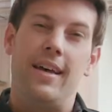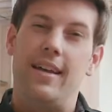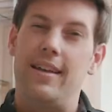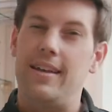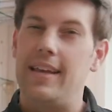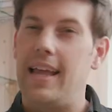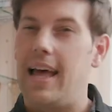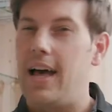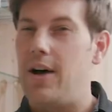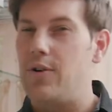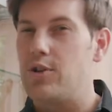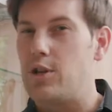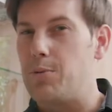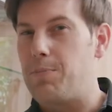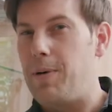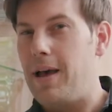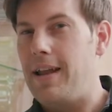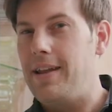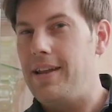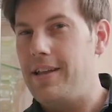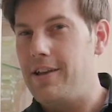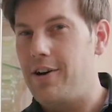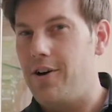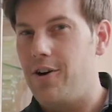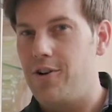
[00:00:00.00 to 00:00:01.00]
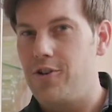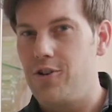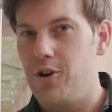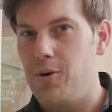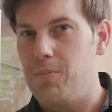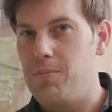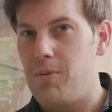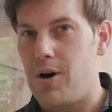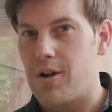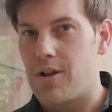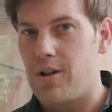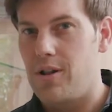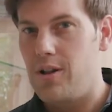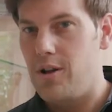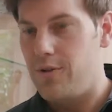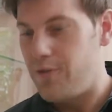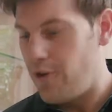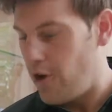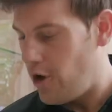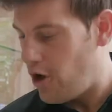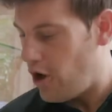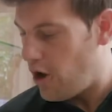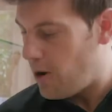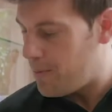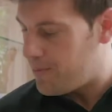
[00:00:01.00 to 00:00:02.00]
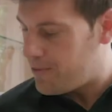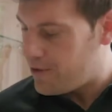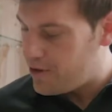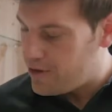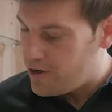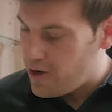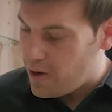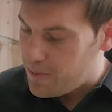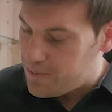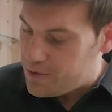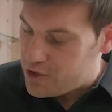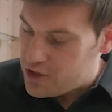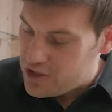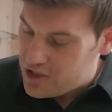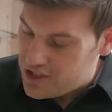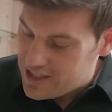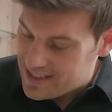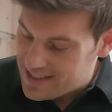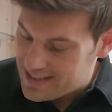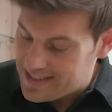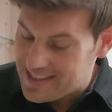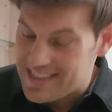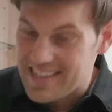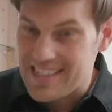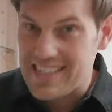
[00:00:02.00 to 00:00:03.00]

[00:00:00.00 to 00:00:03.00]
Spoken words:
Now, depending on your model of hob, the knob should just